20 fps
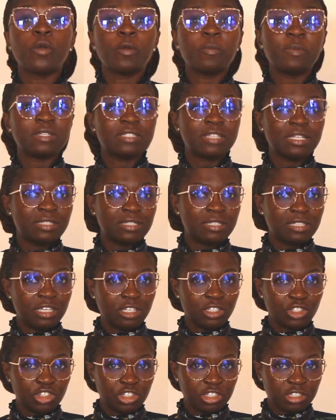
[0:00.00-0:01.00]

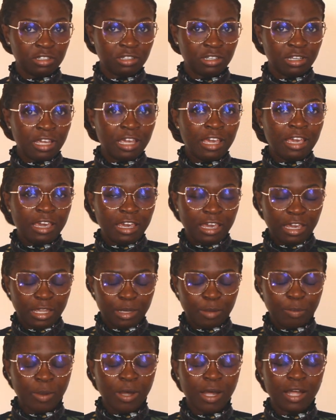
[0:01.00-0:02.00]
representation
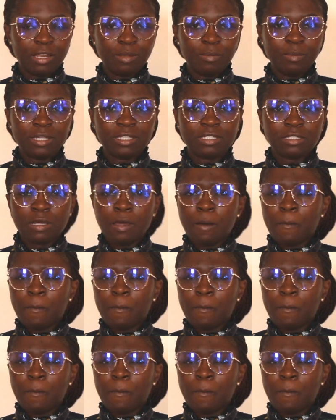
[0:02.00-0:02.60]
in parliament.